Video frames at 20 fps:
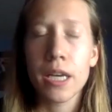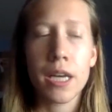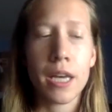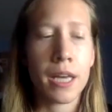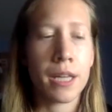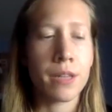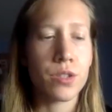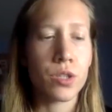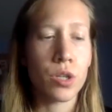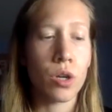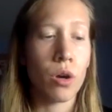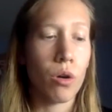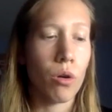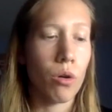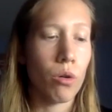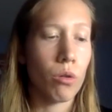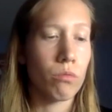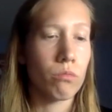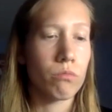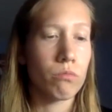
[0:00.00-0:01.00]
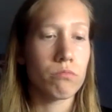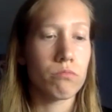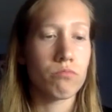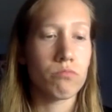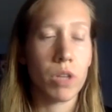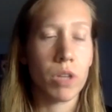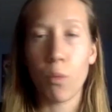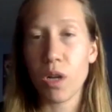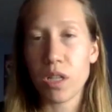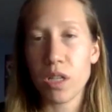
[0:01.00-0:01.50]
And so
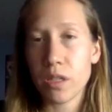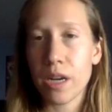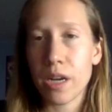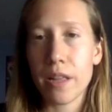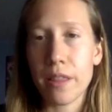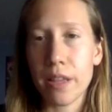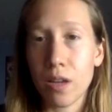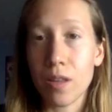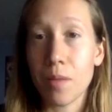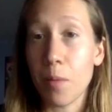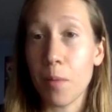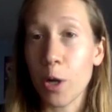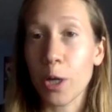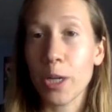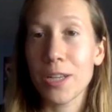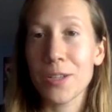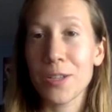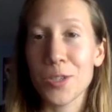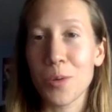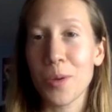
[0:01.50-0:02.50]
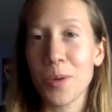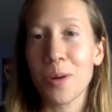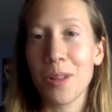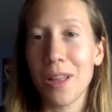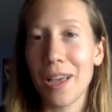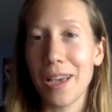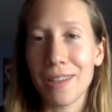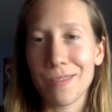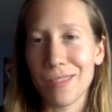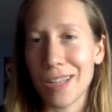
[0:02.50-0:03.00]
there wasn't anything on the market. So we were
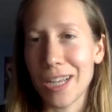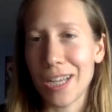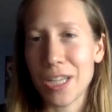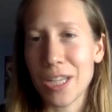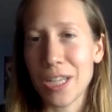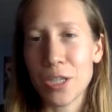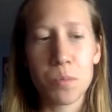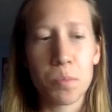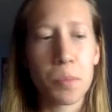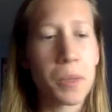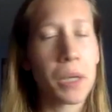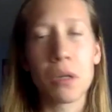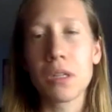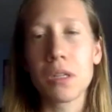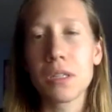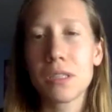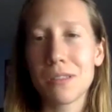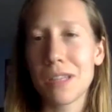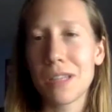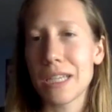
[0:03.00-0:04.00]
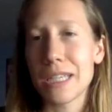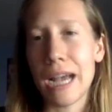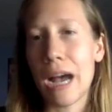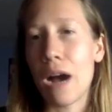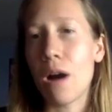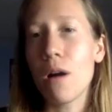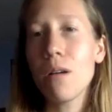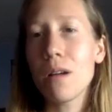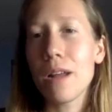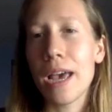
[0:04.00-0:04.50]
like, let's just build this
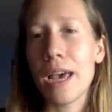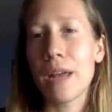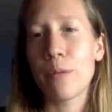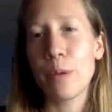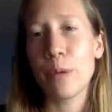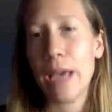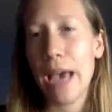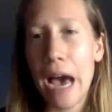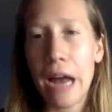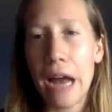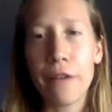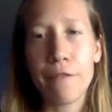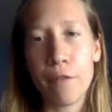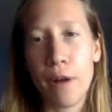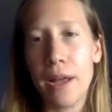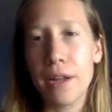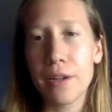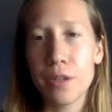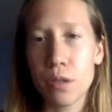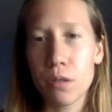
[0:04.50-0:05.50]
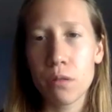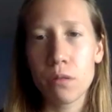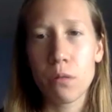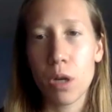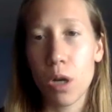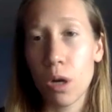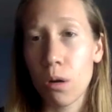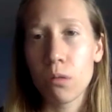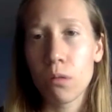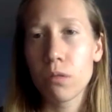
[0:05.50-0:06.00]
out. And we had a friend who
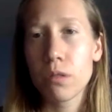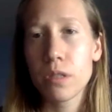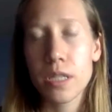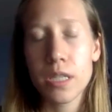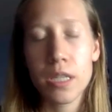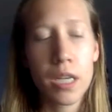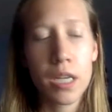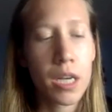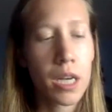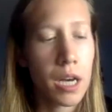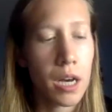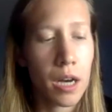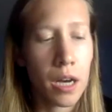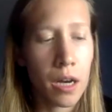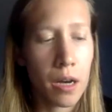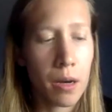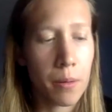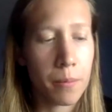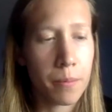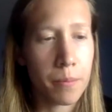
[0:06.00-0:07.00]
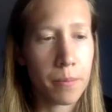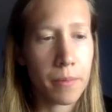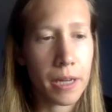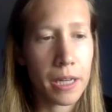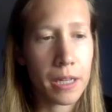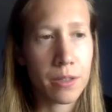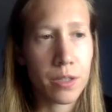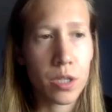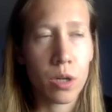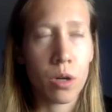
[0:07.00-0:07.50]
codes.
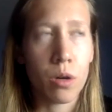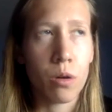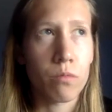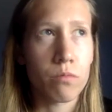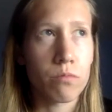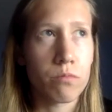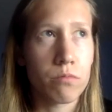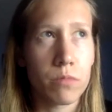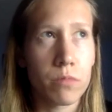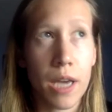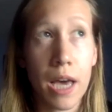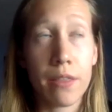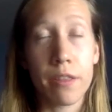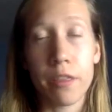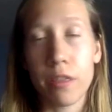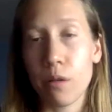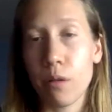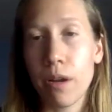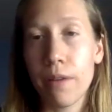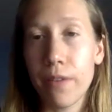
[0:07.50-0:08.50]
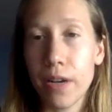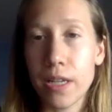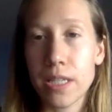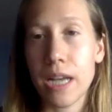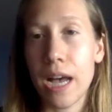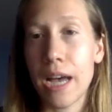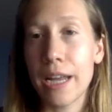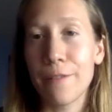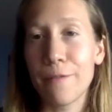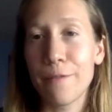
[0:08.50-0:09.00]
And so, yeah, the three of us
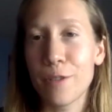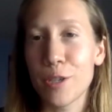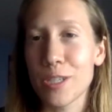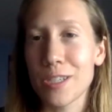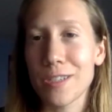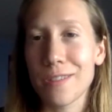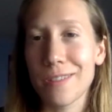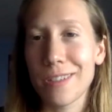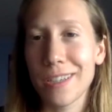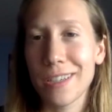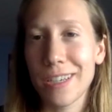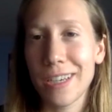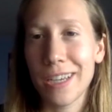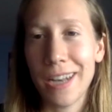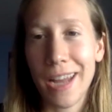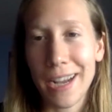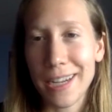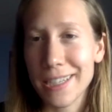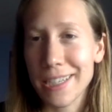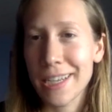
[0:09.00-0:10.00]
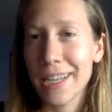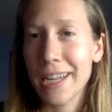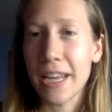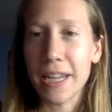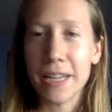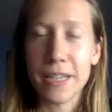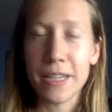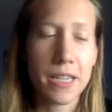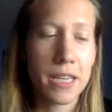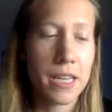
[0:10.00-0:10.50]
kind of just connected
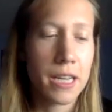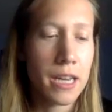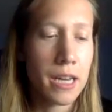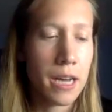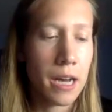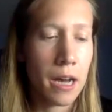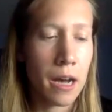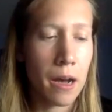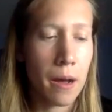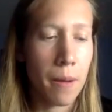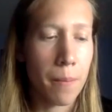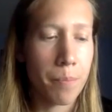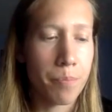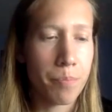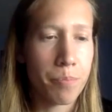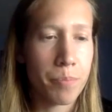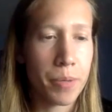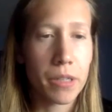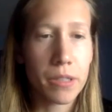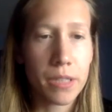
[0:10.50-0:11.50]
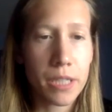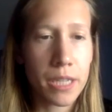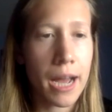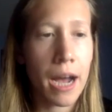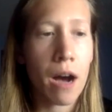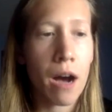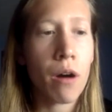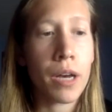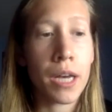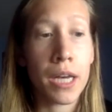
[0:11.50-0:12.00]
and built it
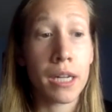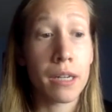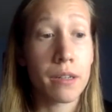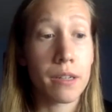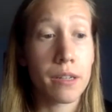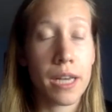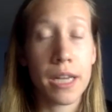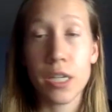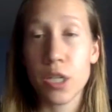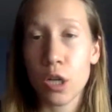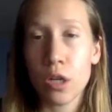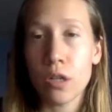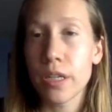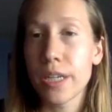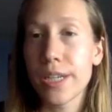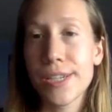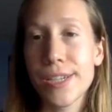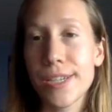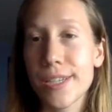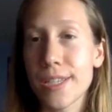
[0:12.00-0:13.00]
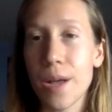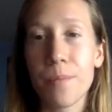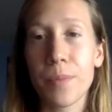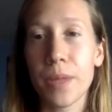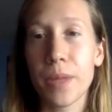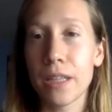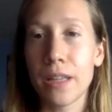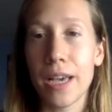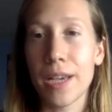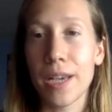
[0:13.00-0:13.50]
out. And it turned into something
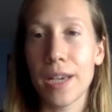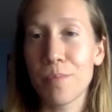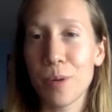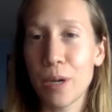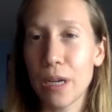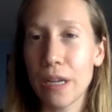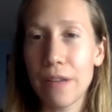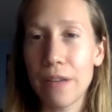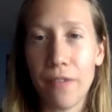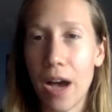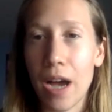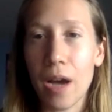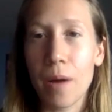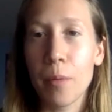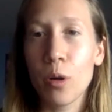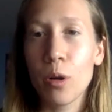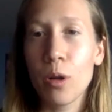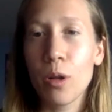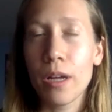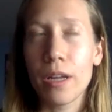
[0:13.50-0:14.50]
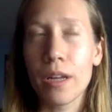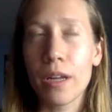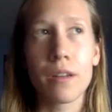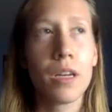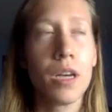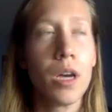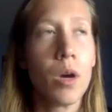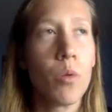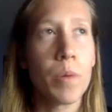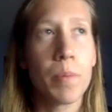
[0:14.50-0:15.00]
like pretty viable. And
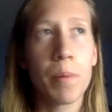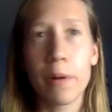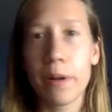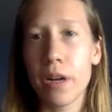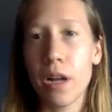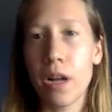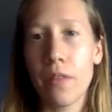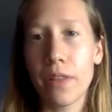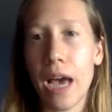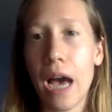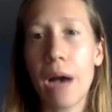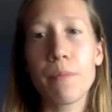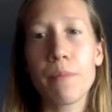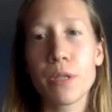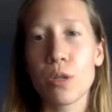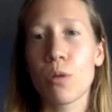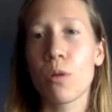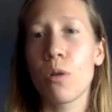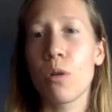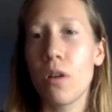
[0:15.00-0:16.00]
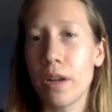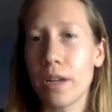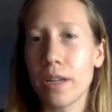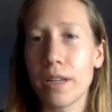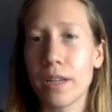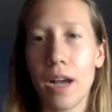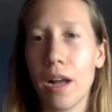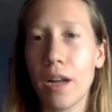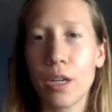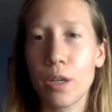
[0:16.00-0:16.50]
we put it on the App Store and
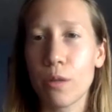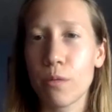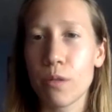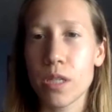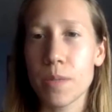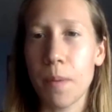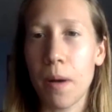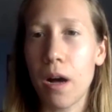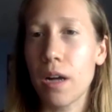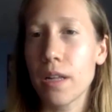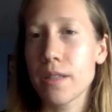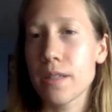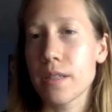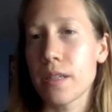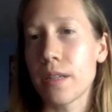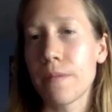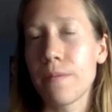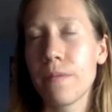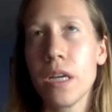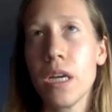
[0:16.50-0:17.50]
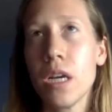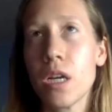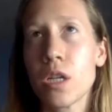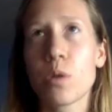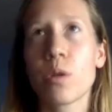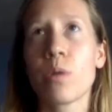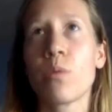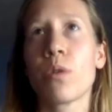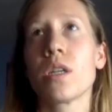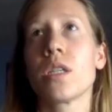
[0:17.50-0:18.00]
got a good response. And so
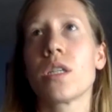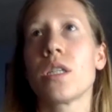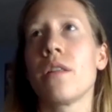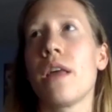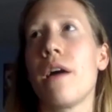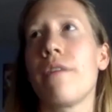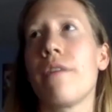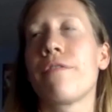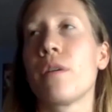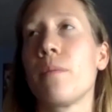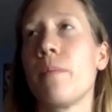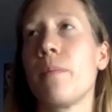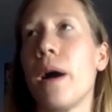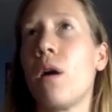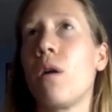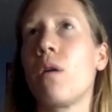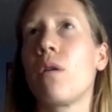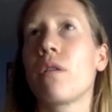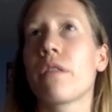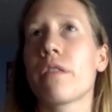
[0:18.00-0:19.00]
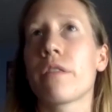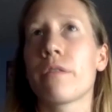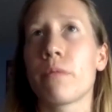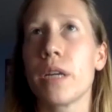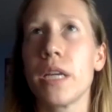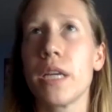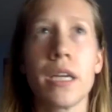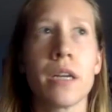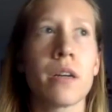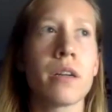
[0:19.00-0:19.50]
we worked on that for about 3
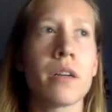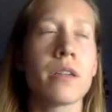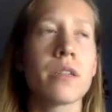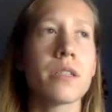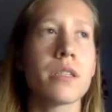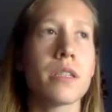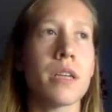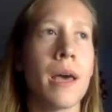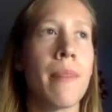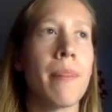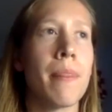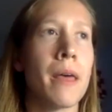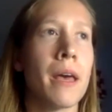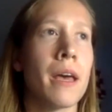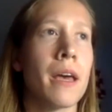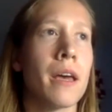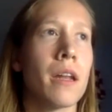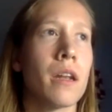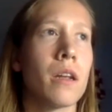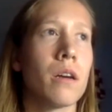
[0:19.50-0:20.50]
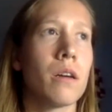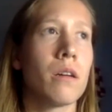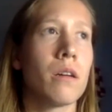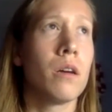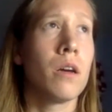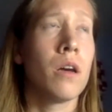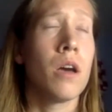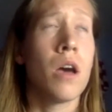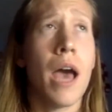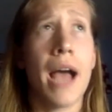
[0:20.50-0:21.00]
years. And then
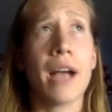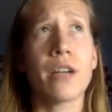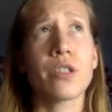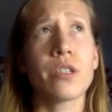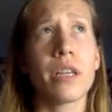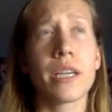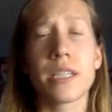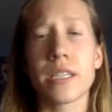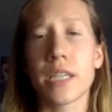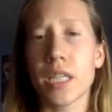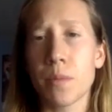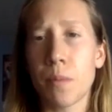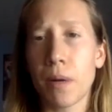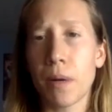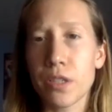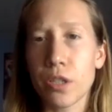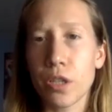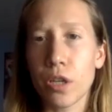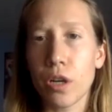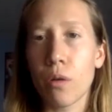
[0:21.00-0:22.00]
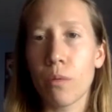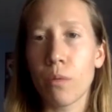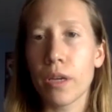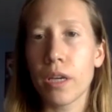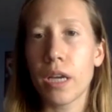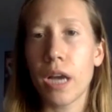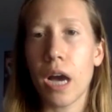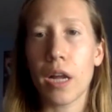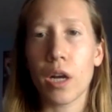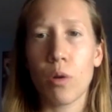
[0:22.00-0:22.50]
actually like 6 months ago, we
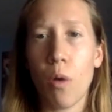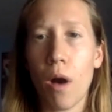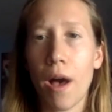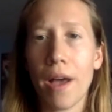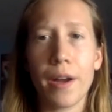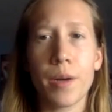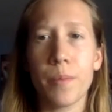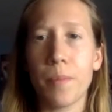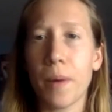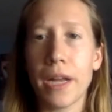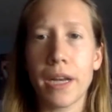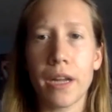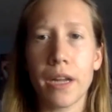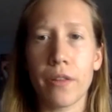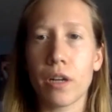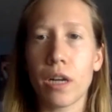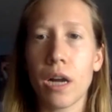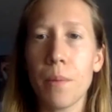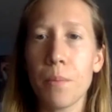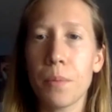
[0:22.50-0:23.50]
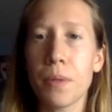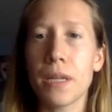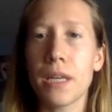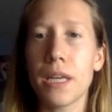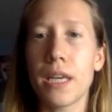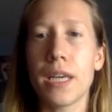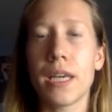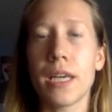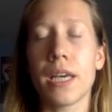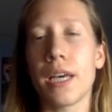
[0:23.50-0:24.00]
got acquired by another
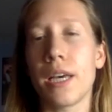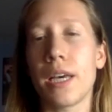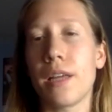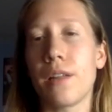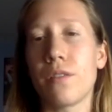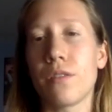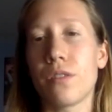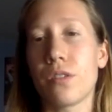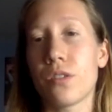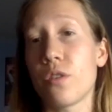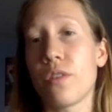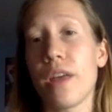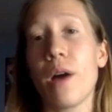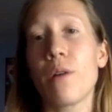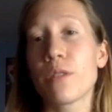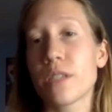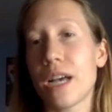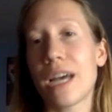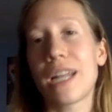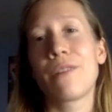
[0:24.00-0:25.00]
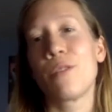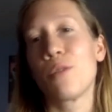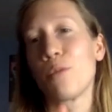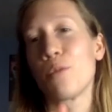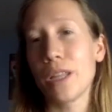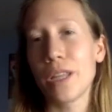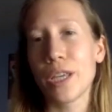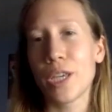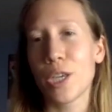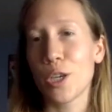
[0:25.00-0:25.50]
company. And so that was kind of a
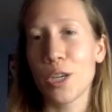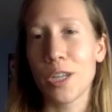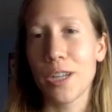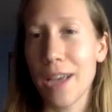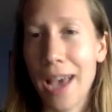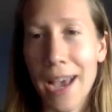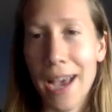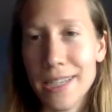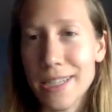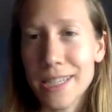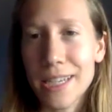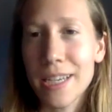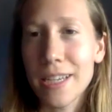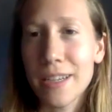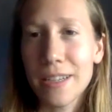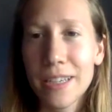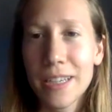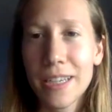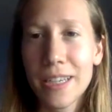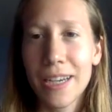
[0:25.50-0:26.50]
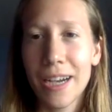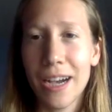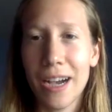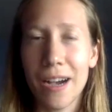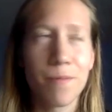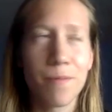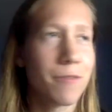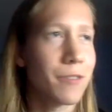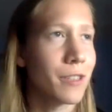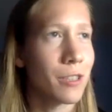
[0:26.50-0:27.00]
really good exit
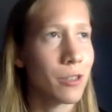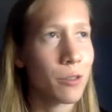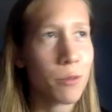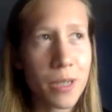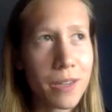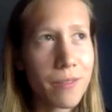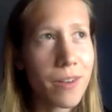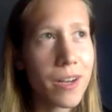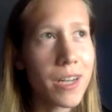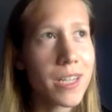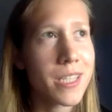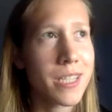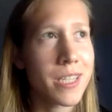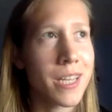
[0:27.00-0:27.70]
for the three of us.